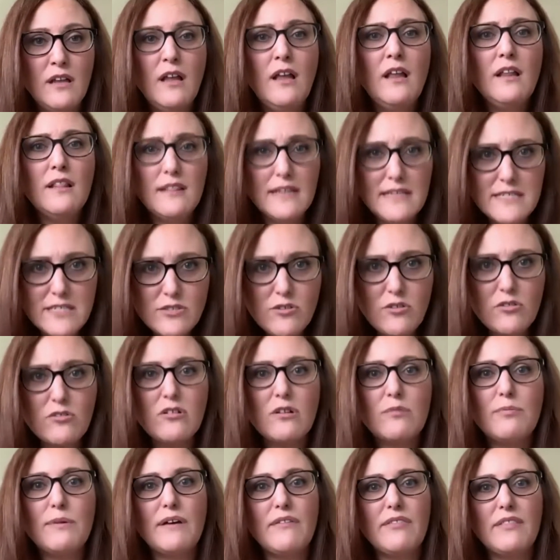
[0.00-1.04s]
let's talk
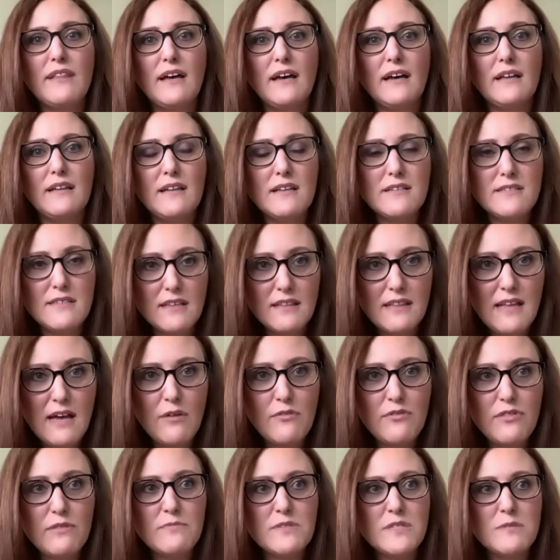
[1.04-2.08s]
about that. Let's
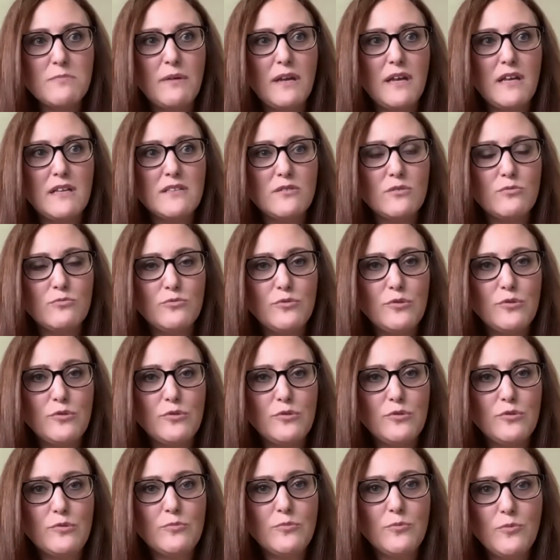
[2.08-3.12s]
allow them space and
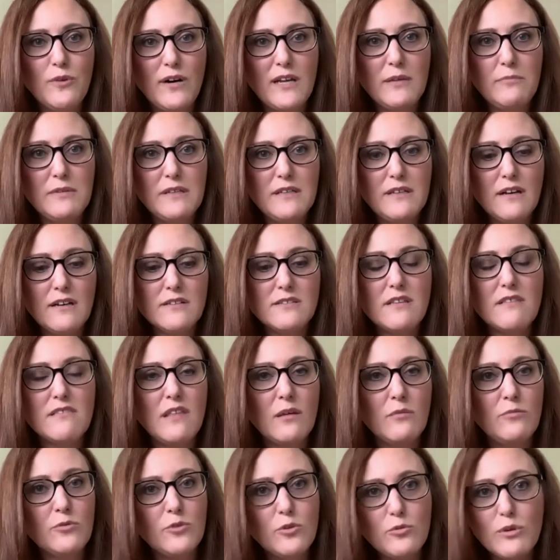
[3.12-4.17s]
room. Why? Because
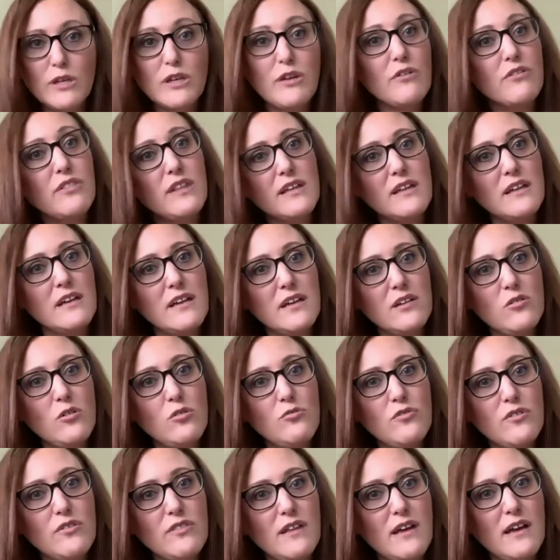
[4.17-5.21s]
the quicker they can get
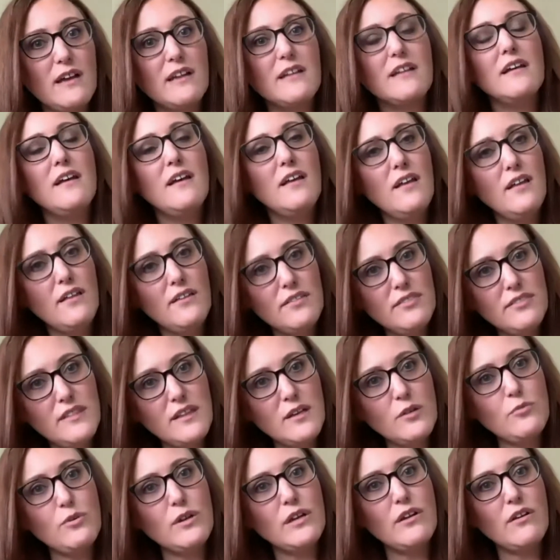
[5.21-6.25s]
over that, the
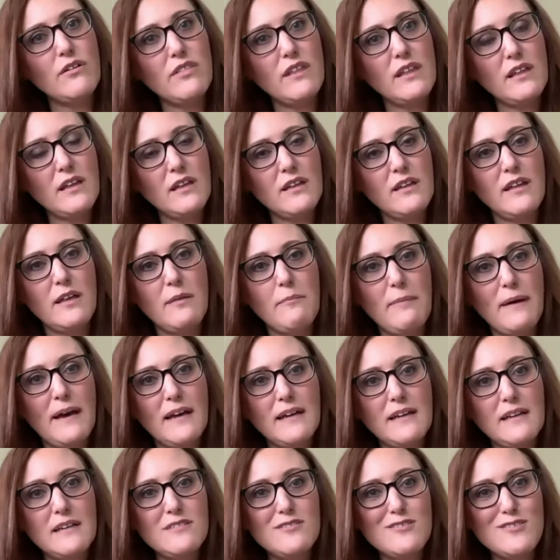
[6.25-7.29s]
quicker they can get
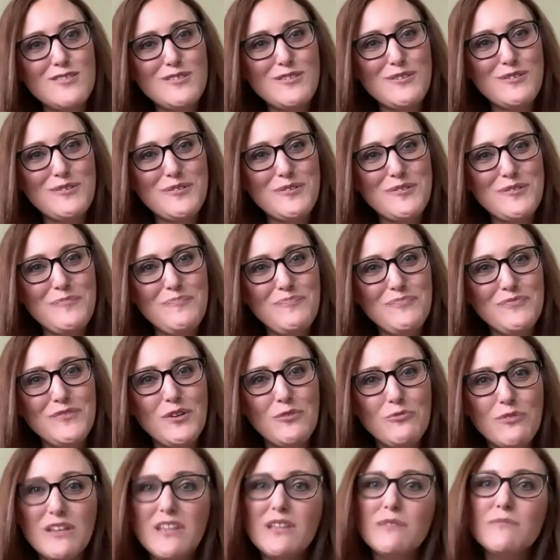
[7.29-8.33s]
back into
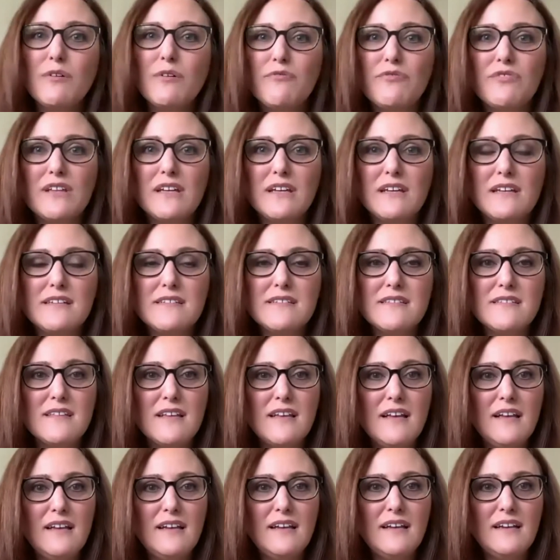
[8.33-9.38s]
the rhythm of things
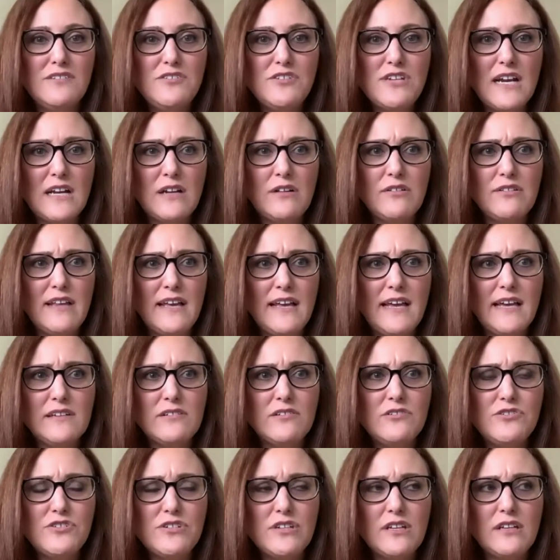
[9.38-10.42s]
and channel that
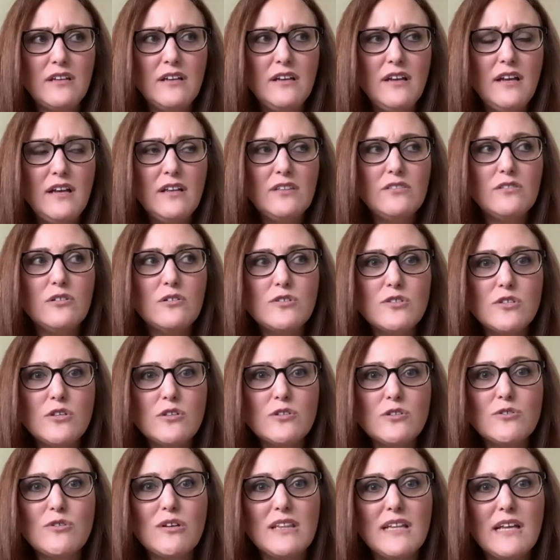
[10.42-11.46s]
energy. There's
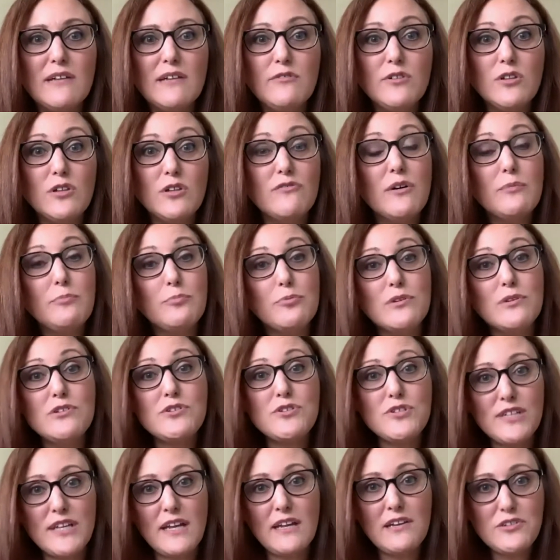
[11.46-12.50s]
also a level of
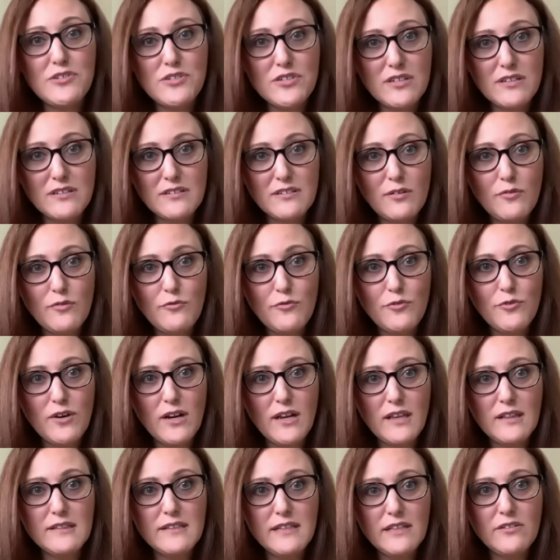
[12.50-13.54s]
appreciation for
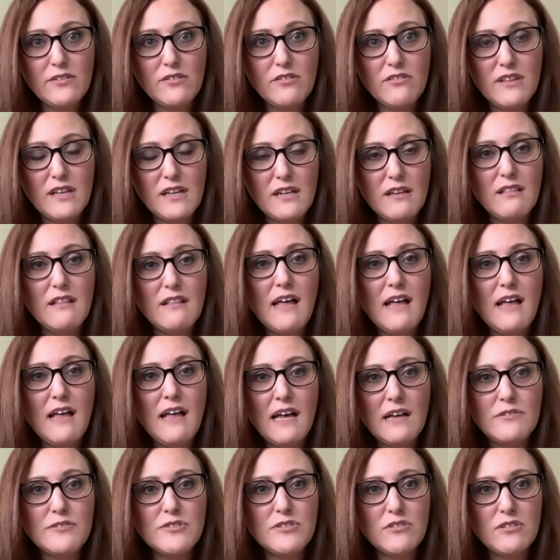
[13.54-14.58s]
a leader that
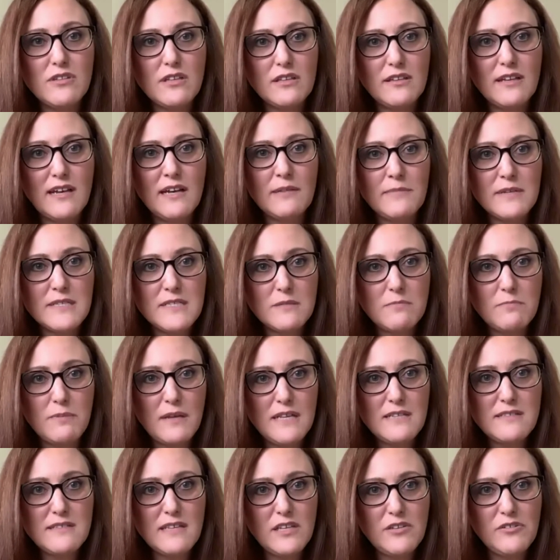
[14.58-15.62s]
allows you the time and
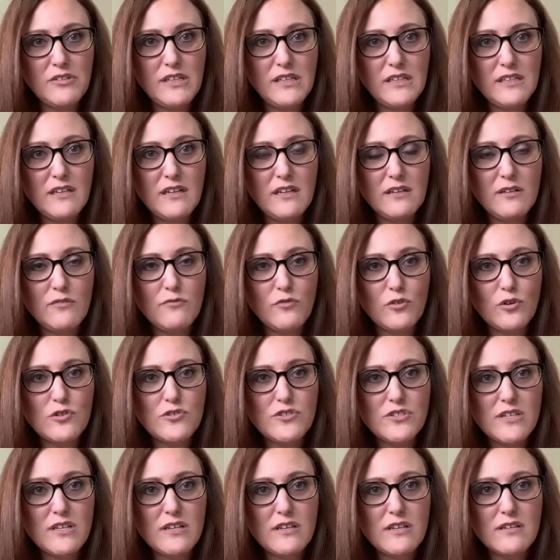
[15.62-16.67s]
space that you needed,
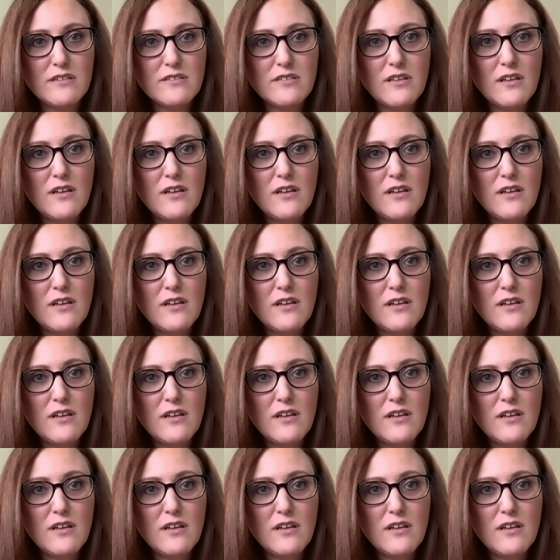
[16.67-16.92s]
versus